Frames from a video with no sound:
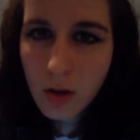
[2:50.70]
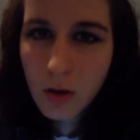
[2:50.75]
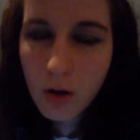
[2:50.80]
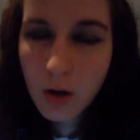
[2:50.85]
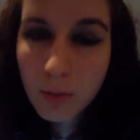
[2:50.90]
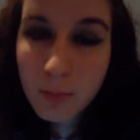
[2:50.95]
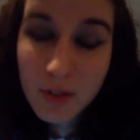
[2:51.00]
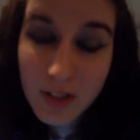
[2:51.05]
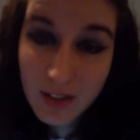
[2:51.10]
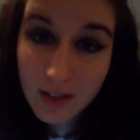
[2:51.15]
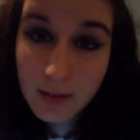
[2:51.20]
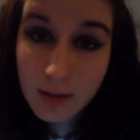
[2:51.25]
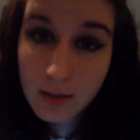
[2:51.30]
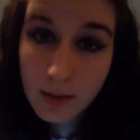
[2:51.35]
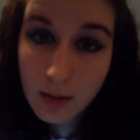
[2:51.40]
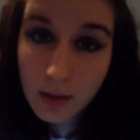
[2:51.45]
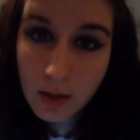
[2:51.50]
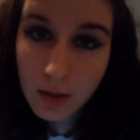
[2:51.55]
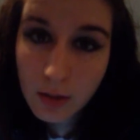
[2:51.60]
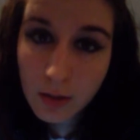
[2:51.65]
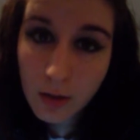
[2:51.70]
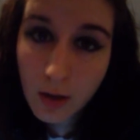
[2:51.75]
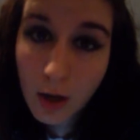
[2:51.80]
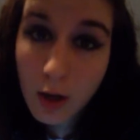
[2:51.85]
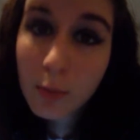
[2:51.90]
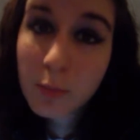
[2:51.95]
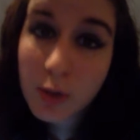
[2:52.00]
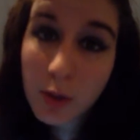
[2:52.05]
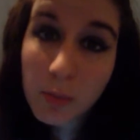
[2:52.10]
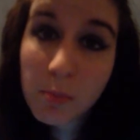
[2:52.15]
I'm 16.
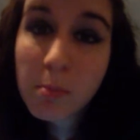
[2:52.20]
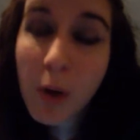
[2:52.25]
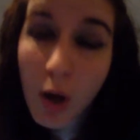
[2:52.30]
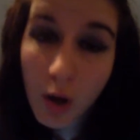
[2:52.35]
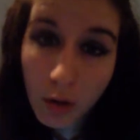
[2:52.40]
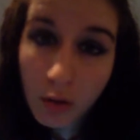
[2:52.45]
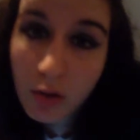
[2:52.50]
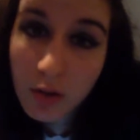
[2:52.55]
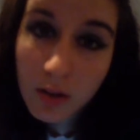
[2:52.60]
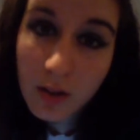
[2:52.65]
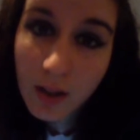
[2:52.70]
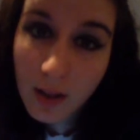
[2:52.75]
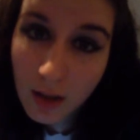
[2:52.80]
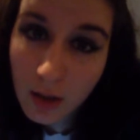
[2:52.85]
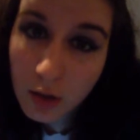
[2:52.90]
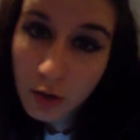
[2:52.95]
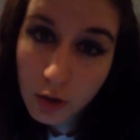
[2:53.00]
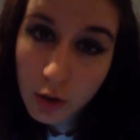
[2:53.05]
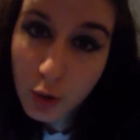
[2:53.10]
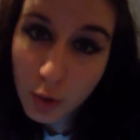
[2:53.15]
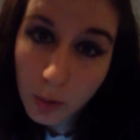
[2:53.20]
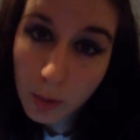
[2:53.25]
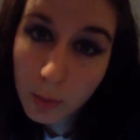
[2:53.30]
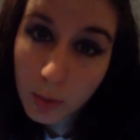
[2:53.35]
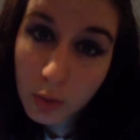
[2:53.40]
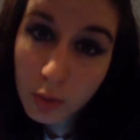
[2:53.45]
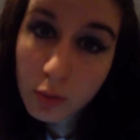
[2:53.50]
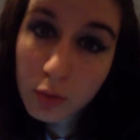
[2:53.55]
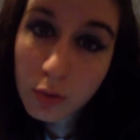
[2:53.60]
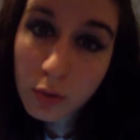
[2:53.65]
I'm supposed to get into
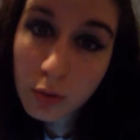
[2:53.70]
trouble.